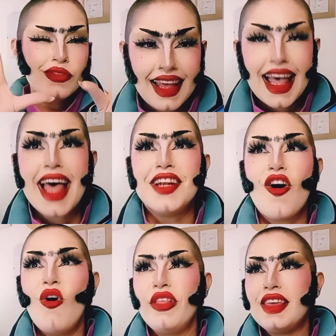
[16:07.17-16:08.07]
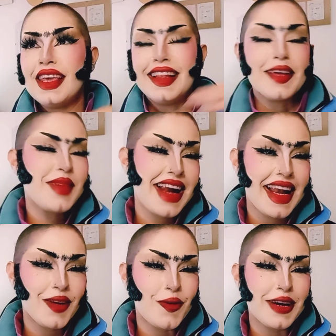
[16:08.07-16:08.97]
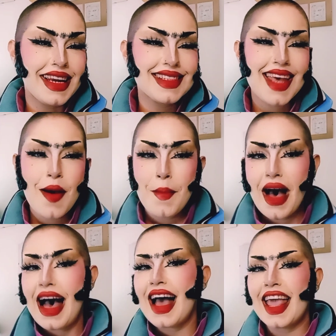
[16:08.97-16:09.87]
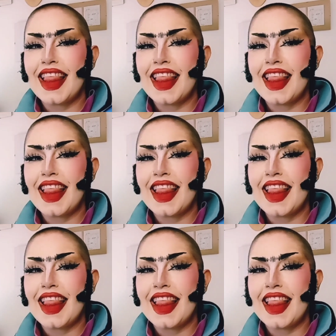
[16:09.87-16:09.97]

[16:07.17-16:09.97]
And all the eliminated queens come back.